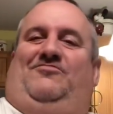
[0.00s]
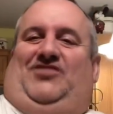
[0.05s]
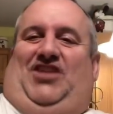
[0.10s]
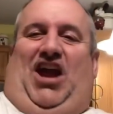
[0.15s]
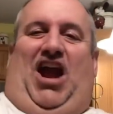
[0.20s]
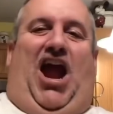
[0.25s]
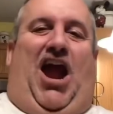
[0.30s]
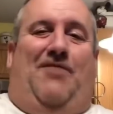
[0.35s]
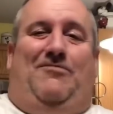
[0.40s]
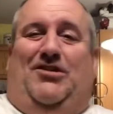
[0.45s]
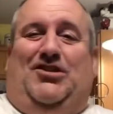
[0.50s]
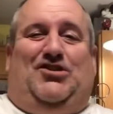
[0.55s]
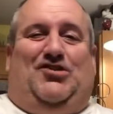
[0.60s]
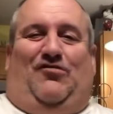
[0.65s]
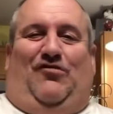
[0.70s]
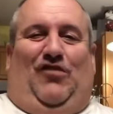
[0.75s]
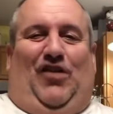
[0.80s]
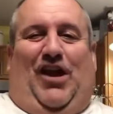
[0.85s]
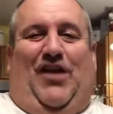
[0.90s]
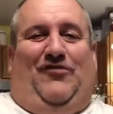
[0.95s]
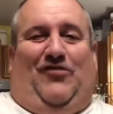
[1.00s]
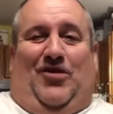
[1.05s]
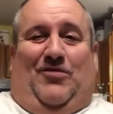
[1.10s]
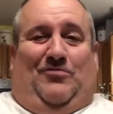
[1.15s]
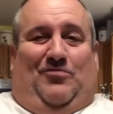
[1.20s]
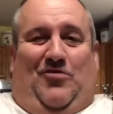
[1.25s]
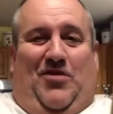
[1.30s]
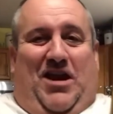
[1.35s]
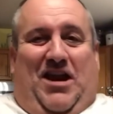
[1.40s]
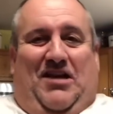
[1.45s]
Cabbage
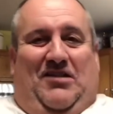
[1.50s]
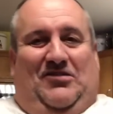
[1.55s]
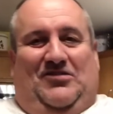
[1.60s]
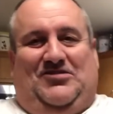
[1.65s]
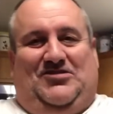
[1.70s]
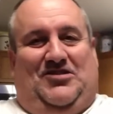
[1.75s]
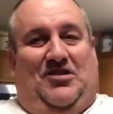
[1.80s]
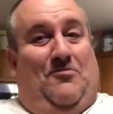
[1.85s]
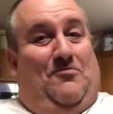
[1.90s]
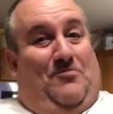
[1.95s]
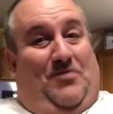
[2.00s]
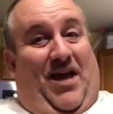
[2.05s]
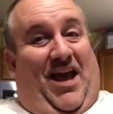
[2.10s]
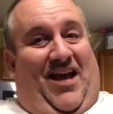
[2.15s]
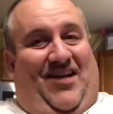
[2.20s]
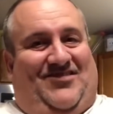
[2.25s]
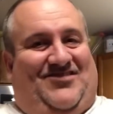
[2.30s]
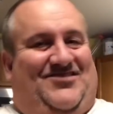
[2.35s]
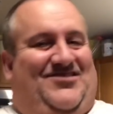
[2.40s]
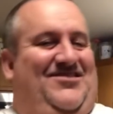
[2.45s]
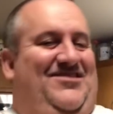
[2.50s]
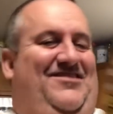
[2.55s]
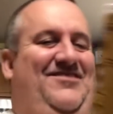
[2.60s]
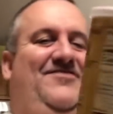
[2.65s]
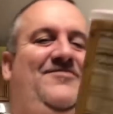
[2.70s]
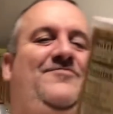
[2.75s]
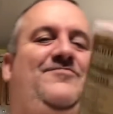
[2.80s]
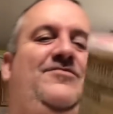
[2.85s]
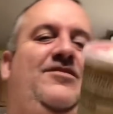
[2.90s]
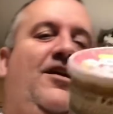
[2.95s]
flavored Pringles, the best.
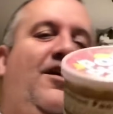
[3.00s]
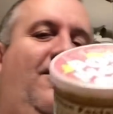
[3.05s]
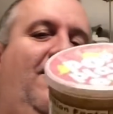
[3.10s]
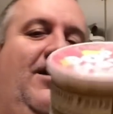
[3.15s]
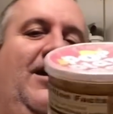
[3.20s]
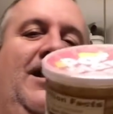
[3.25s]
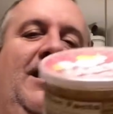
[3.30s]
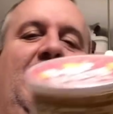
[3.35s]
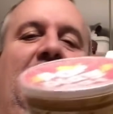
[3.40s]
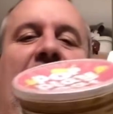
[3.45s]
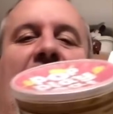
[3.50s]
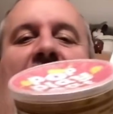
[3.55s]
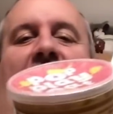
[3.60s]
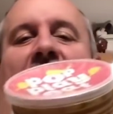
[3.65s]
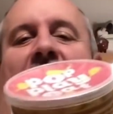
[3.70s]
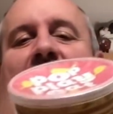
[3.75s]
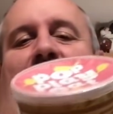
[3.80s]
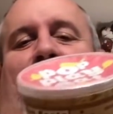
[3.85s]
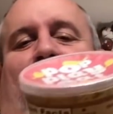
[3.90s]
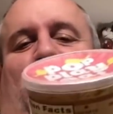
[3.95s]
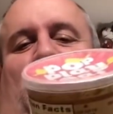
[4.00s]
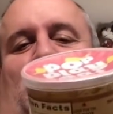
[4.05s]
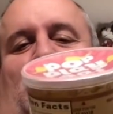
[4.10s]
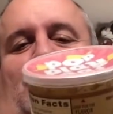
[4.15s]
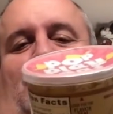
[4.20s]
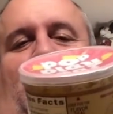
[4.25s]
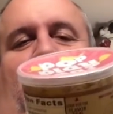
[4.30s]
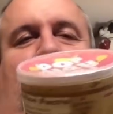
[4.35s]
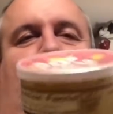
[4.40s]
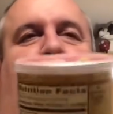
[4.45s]
No, I'm
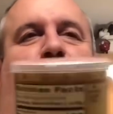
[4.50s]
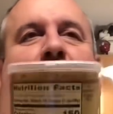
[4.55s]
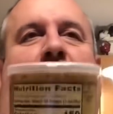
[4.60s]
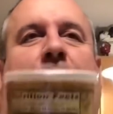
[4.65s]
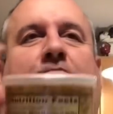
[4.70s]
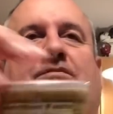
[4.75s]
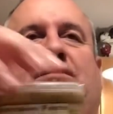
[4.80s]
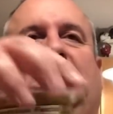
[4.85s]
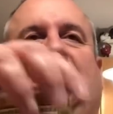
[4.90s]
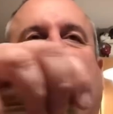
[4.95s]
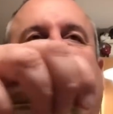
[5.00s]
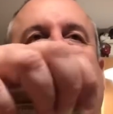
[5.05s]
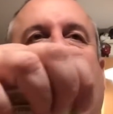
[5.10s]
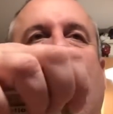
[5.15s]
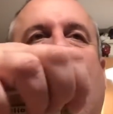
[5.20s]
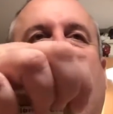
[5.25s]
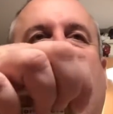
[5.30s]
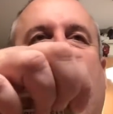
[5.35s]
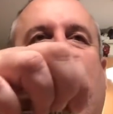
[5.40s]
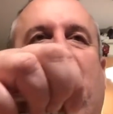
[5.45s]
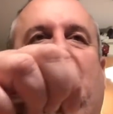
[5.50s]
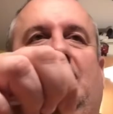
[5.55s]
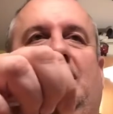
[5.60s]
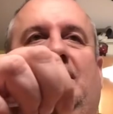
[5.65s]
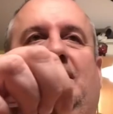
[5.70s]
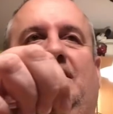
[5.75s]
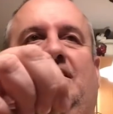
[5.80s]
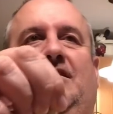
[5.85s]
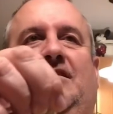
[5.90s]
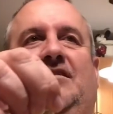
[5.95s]
sure it's probably something...
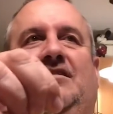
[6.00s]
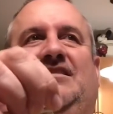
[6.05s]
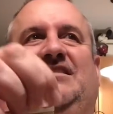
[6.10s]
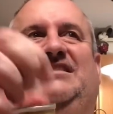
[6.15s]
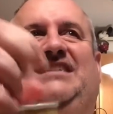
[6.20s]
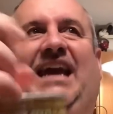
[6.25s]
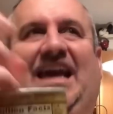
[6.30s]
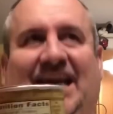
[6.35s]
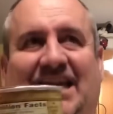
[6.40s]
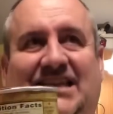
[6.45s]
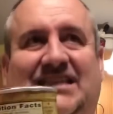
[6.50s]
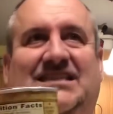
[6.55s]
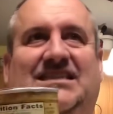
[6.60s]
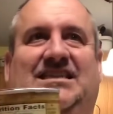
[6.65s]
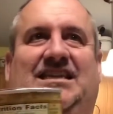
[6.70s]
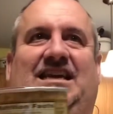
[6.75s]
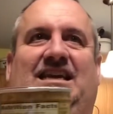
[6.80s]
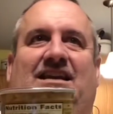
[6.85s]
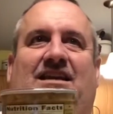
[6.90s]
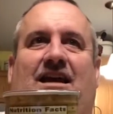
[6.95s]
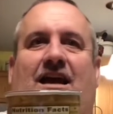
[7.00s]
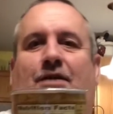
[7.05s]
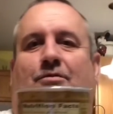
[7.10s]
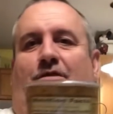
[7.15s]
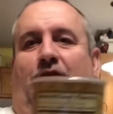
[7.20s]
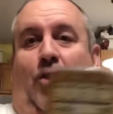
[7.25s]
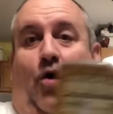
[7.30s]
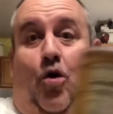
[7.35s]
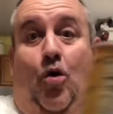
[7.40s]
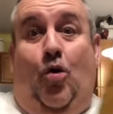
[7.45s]
tasty, I
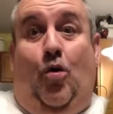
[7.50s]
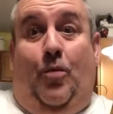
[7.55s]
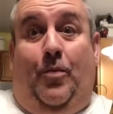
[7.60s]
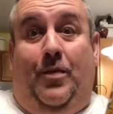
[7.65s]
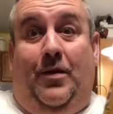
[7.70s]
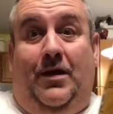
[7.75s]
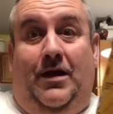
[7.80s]
would hope.